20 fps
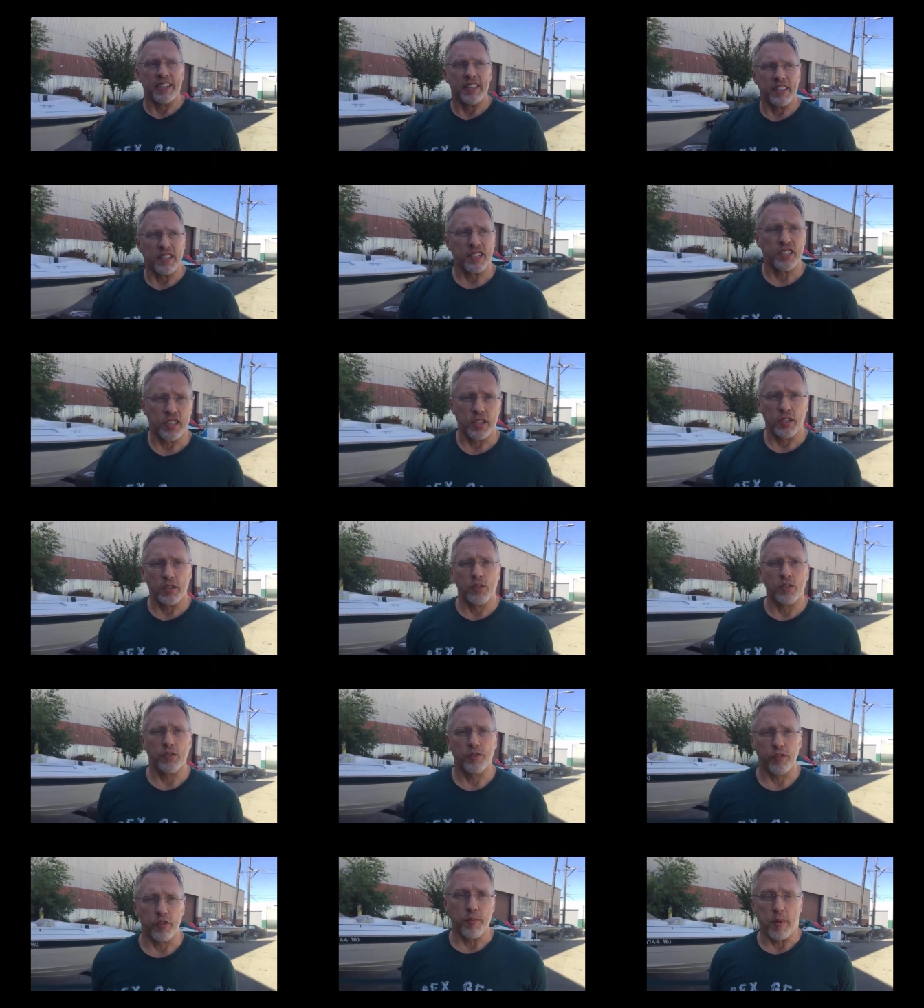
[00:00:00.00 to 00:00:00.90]
And
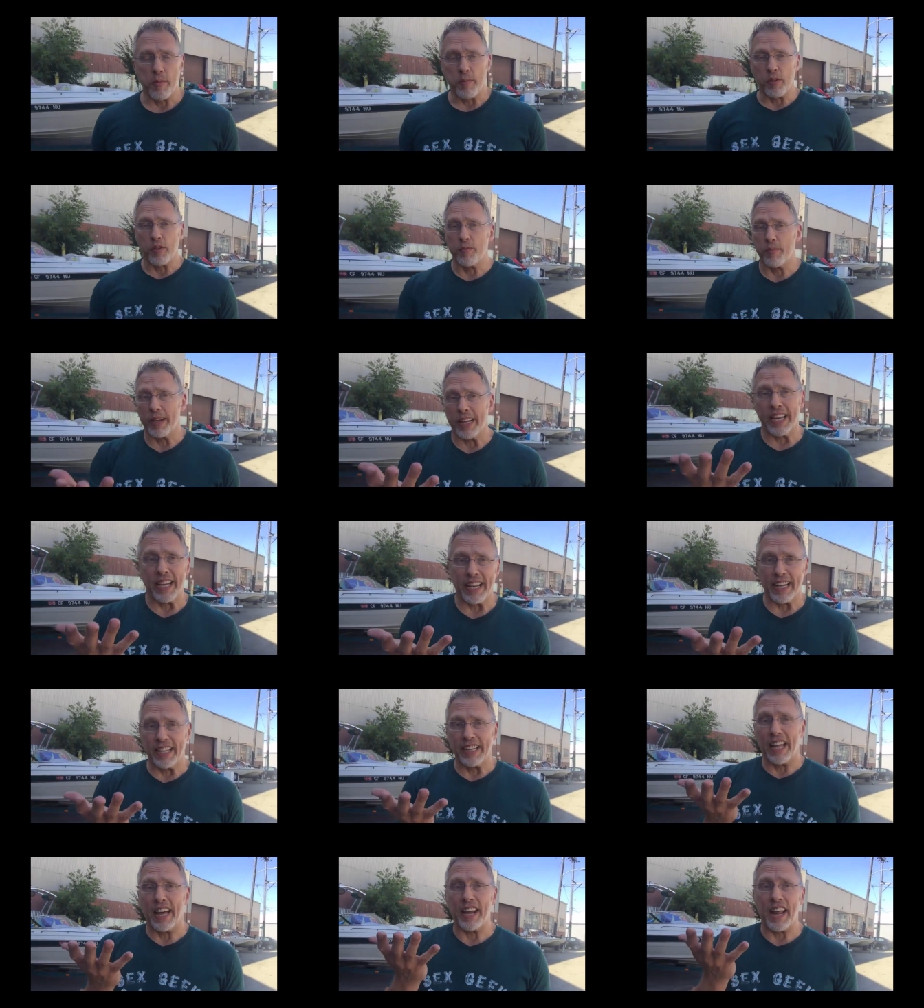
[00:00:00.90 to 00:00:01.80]
so for people who've been
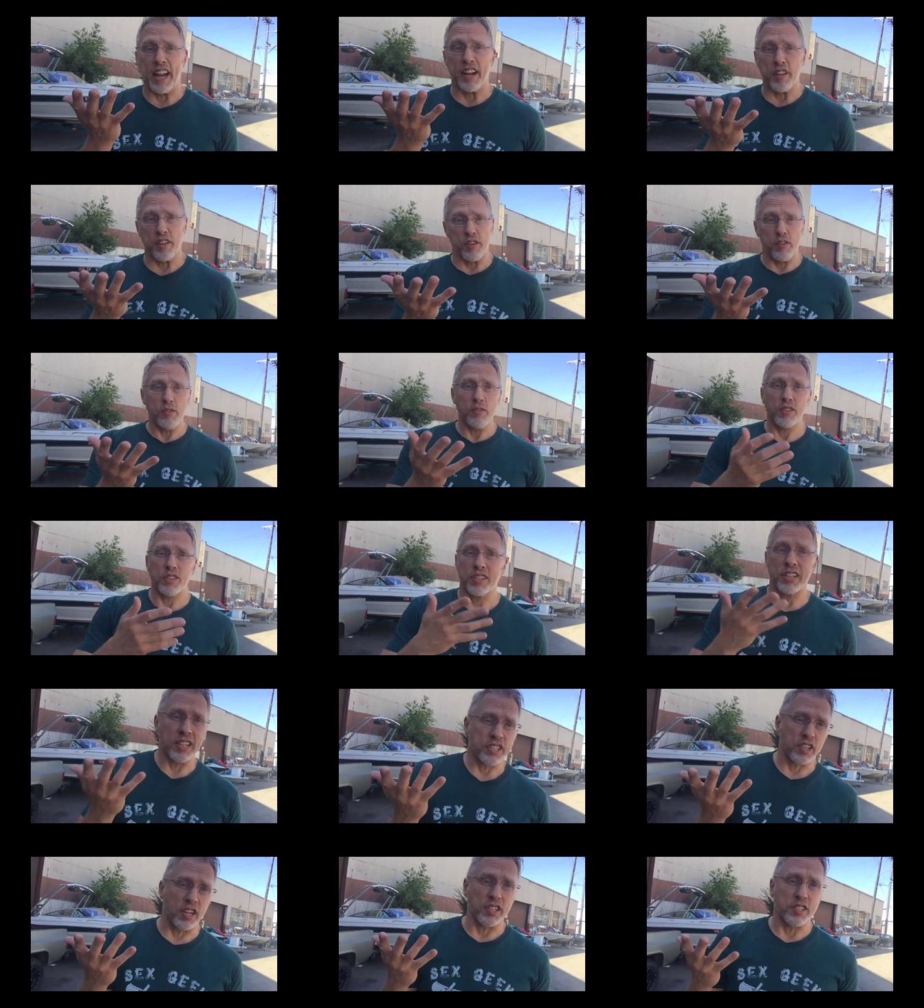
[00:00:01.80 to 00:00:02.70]
getting a lot out of
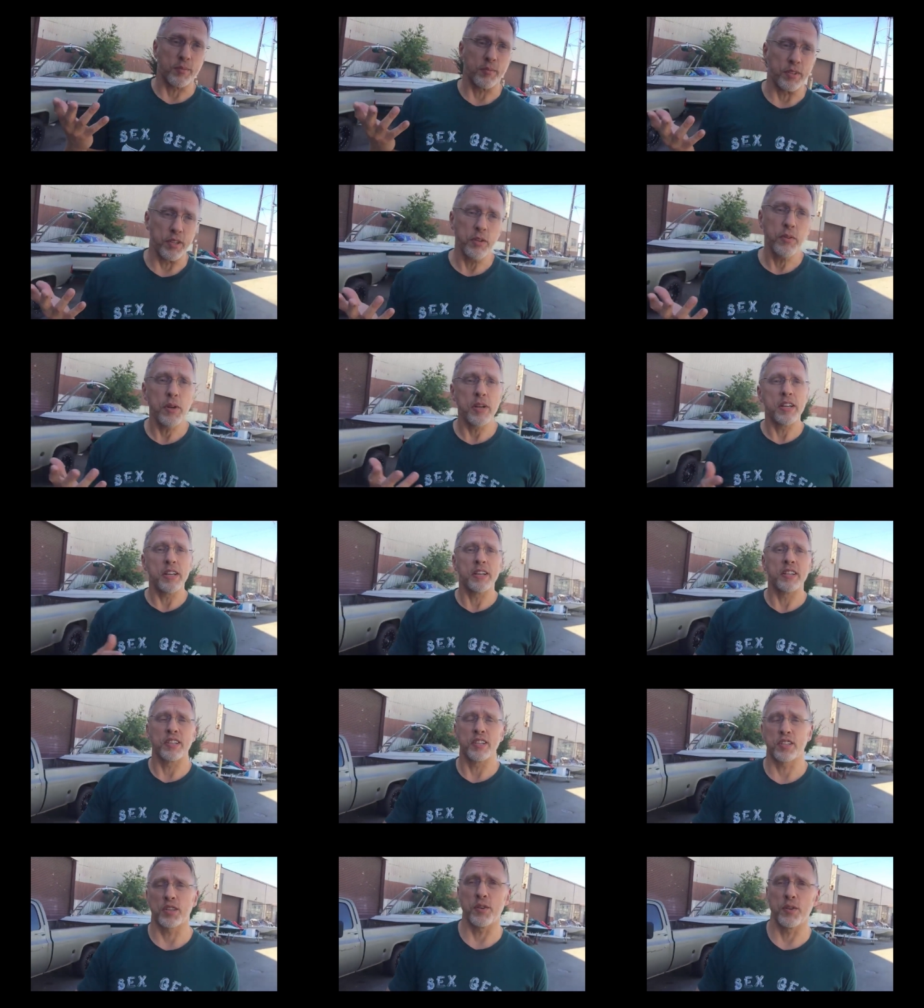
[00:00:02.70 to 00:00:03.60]
those, that's awesome too.
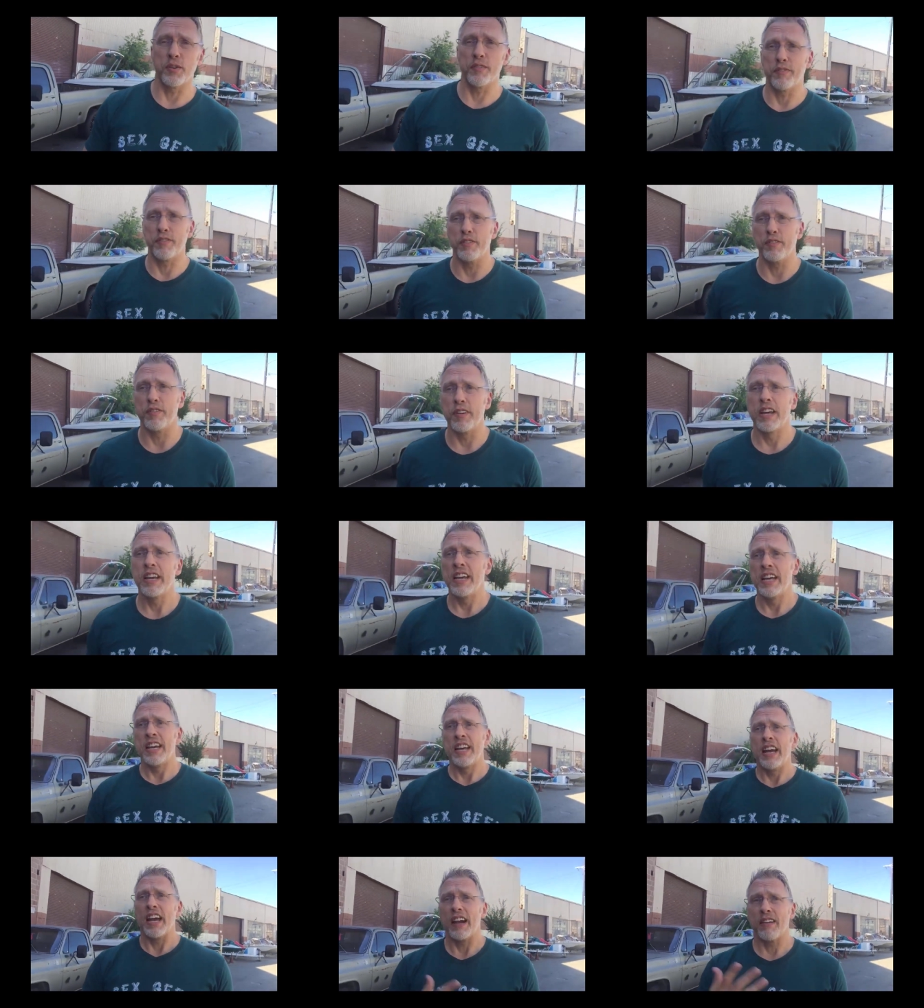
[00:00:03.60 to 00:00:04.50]
So if you've
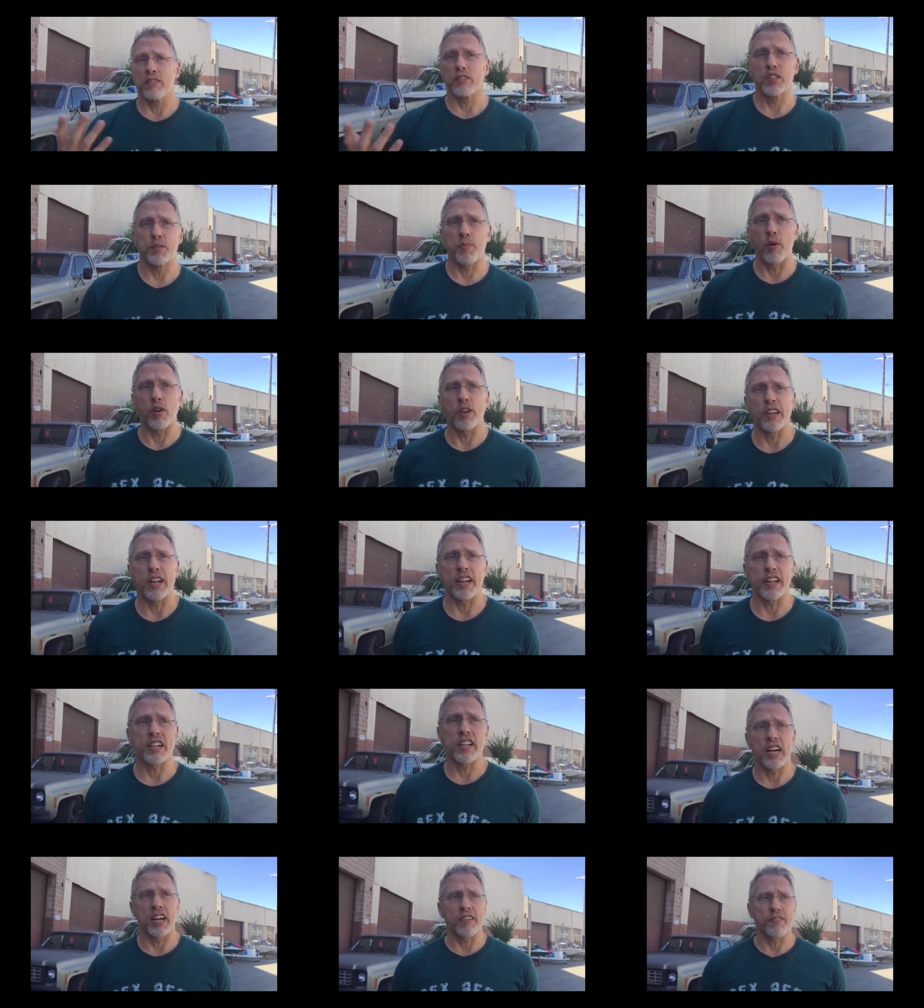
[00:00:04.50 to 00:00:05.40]
ever
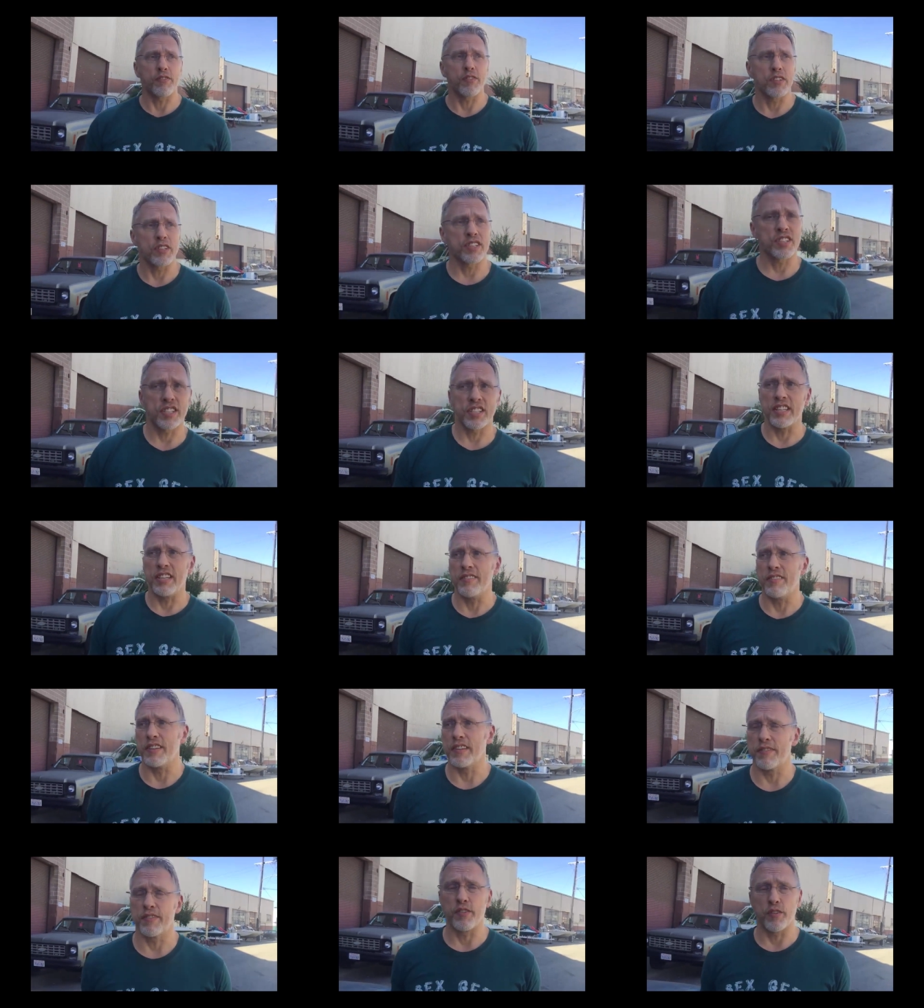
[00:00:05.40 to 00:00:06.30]
spoken at a conference,
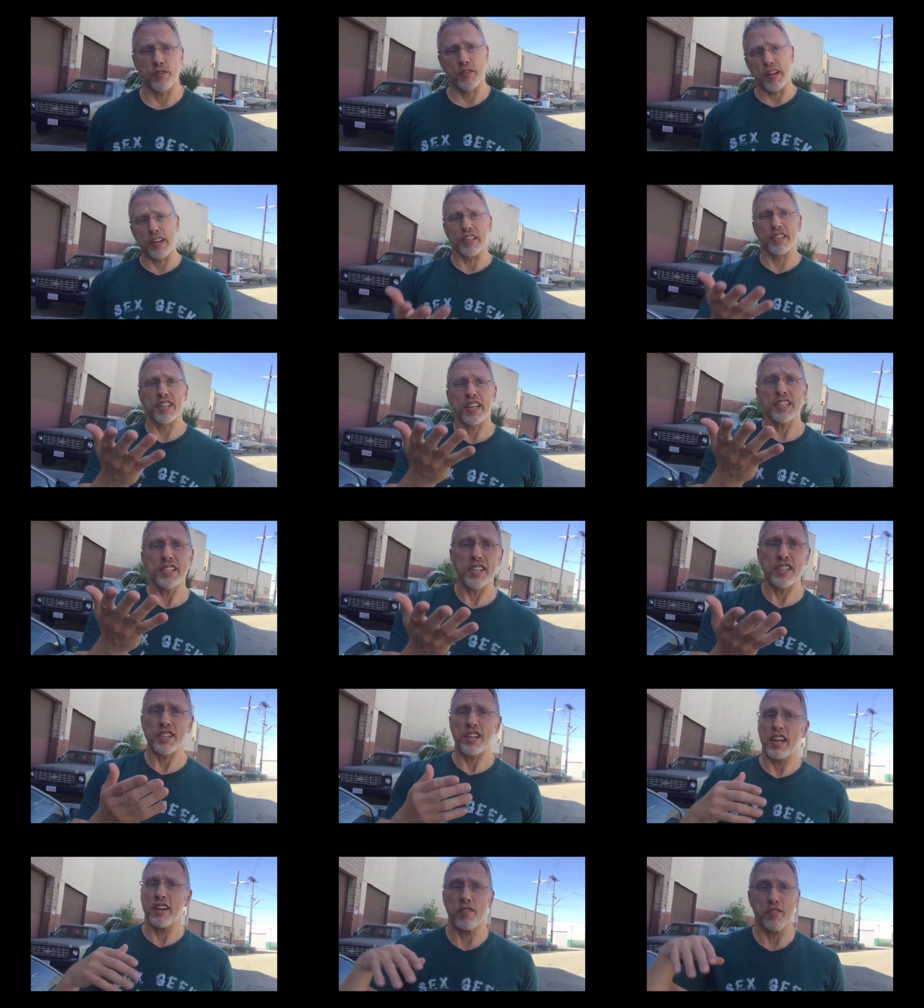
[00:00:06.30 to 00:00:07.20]
even if you're not a
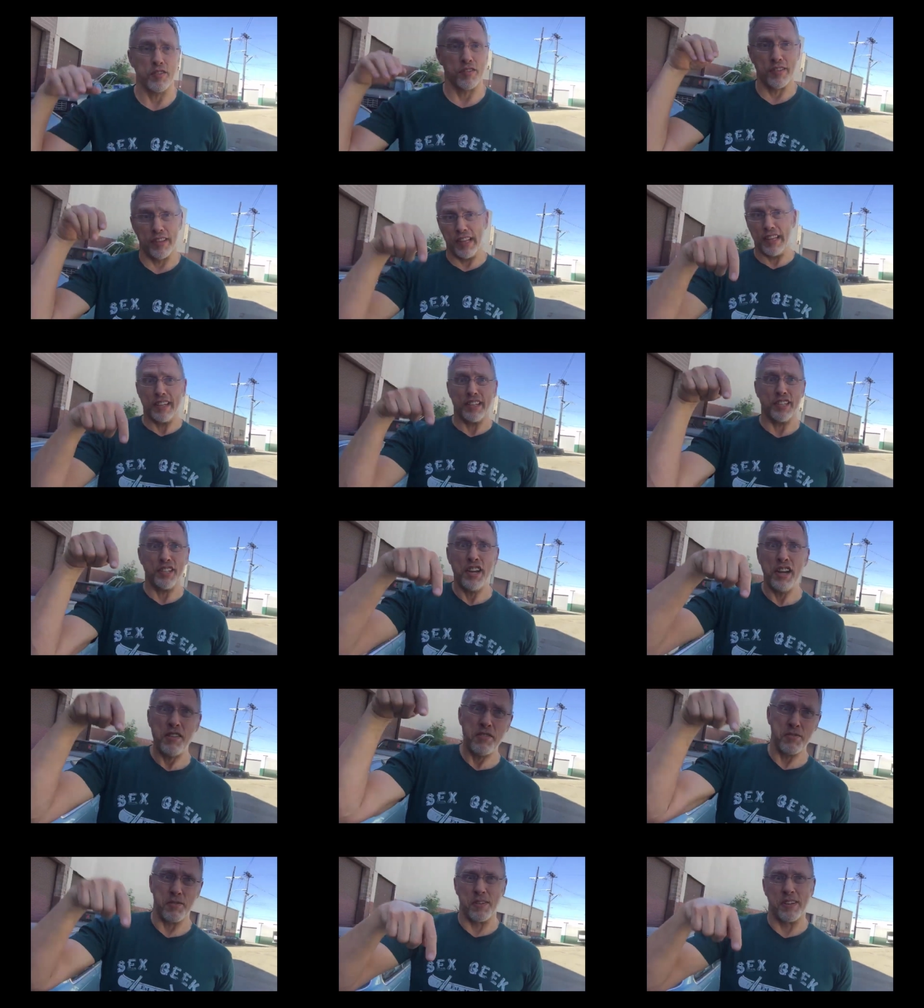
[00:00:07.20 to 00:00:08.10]
sex educator, let
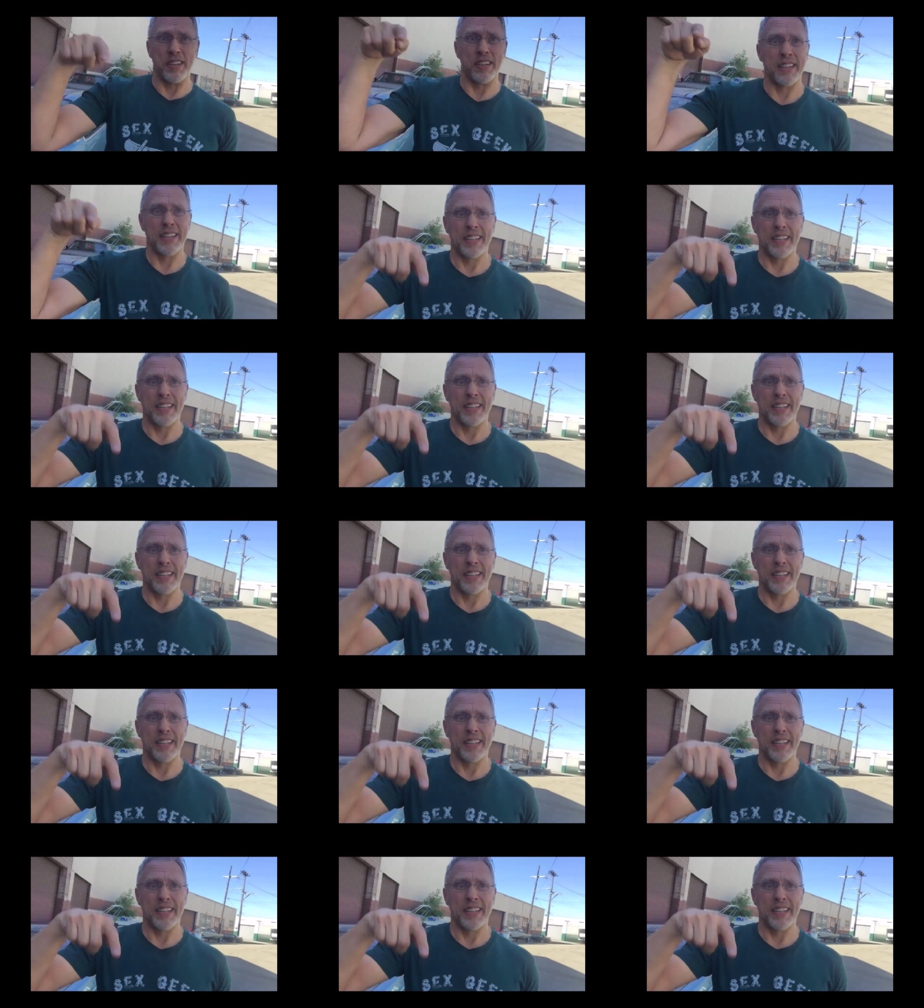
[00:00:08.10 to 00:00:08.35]
us know.